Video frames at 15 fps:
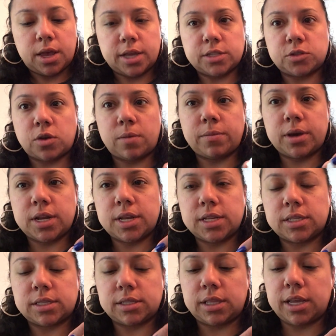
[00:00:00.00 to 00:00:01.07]
So I'm going to
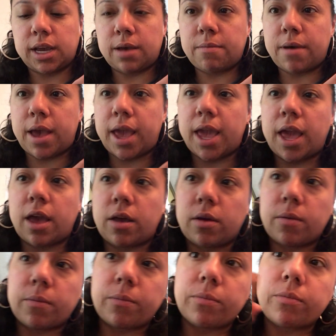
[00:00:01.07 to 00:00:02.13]
look at my
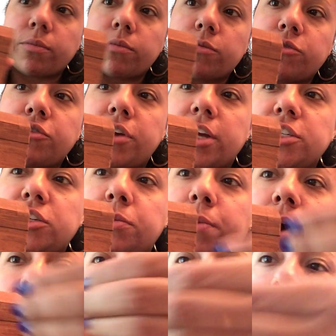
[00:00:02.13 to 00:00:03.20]
treasure
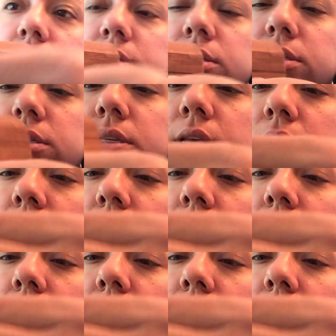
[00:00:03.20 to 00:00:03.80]
box.